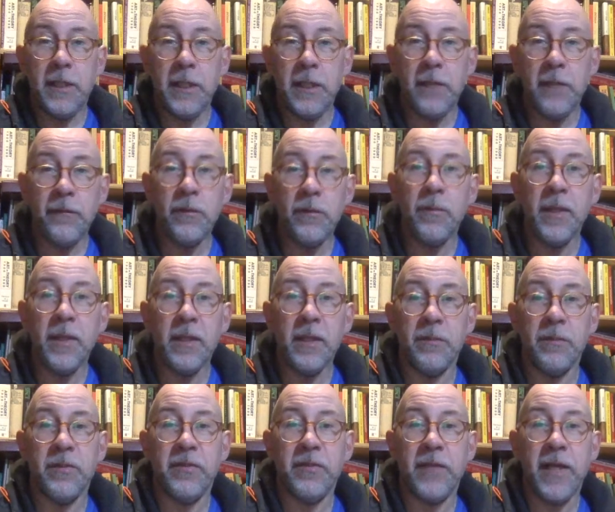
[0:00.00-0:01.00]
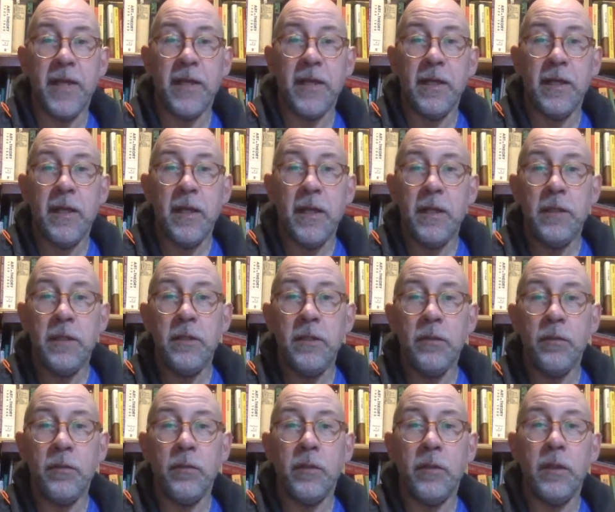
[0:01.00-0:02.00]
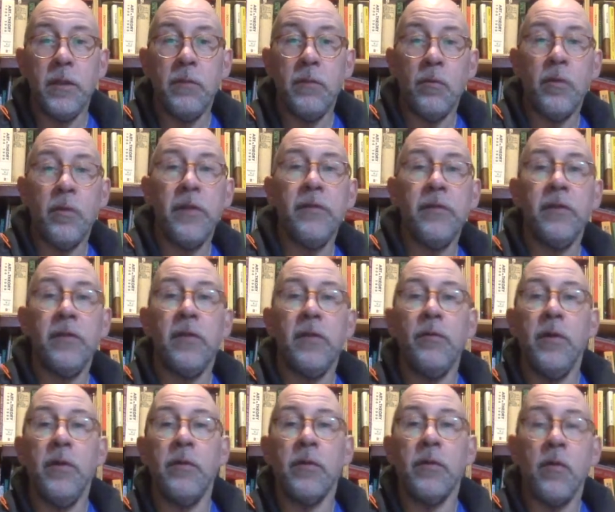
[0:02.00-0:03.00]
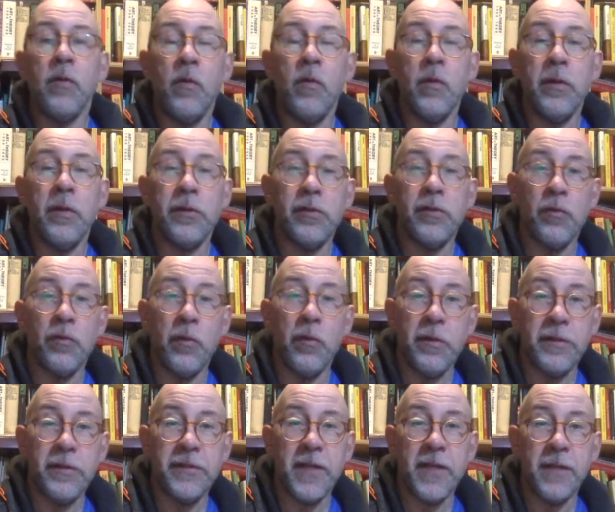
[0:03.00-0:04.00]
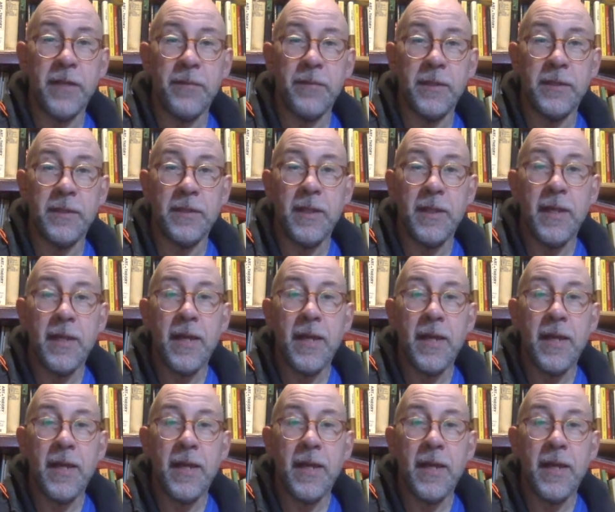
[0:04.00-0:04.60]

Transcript: If you make a mistake, you can more easily re-record a shorter segment,